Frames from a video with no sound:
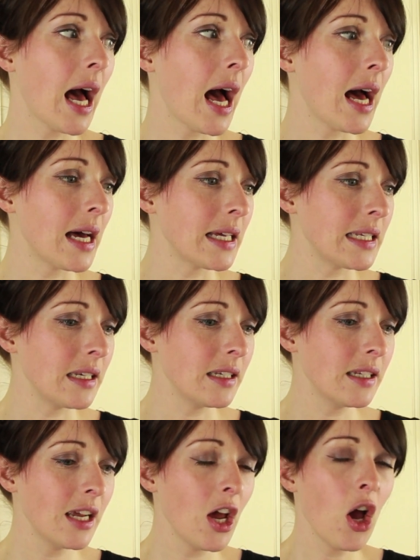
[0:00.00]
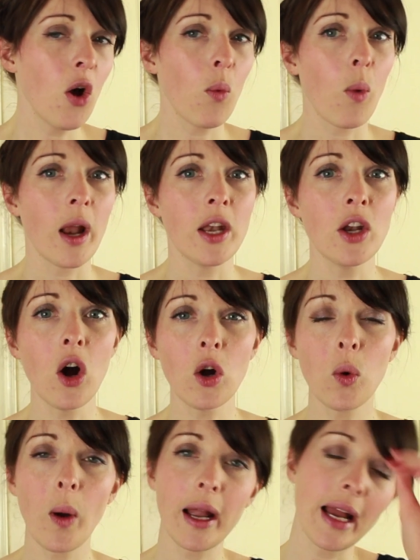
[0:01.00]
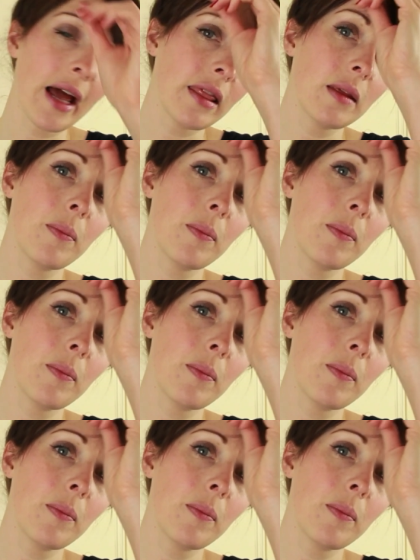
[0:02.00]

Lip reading: and we're not quite at